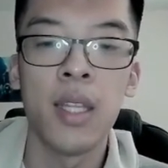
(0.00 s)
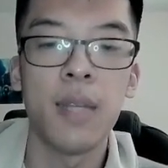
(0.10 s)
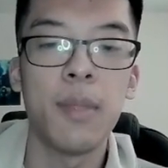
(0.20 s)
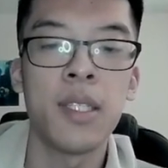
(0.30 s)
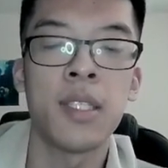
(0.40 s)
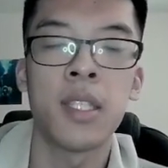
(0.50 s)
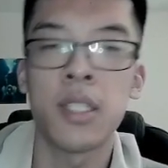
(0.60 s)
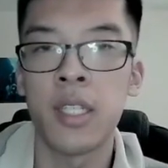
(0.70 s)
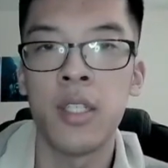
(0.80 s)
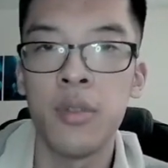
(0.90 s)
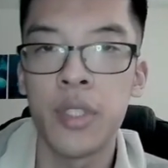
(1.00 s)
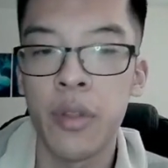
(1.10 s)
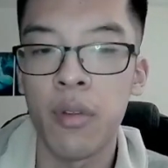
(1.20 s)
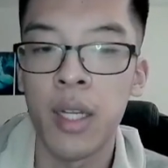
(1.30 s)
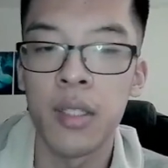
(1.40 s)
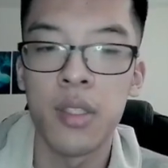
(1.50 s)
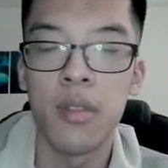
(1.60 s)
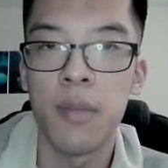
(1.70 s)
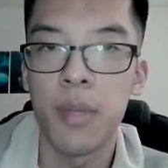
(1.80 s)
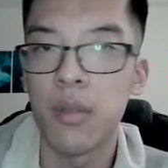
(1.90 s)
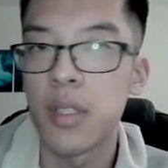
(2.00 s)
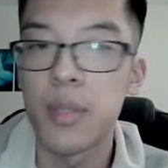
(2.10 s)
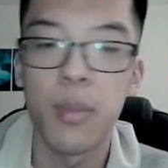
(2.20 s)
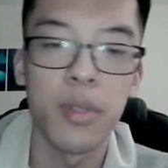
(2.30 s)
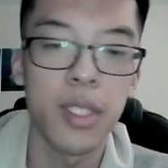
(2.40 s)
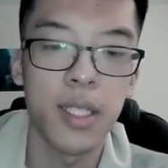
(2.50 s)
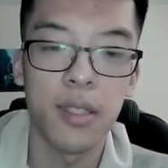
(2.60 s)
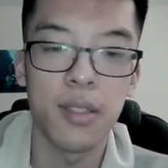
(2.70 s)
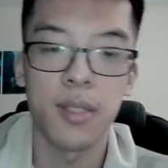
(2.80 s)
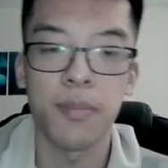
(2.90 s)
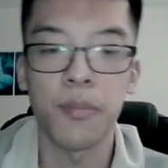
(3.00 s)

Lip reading: That makes it such a huge threat to the opponent's board states.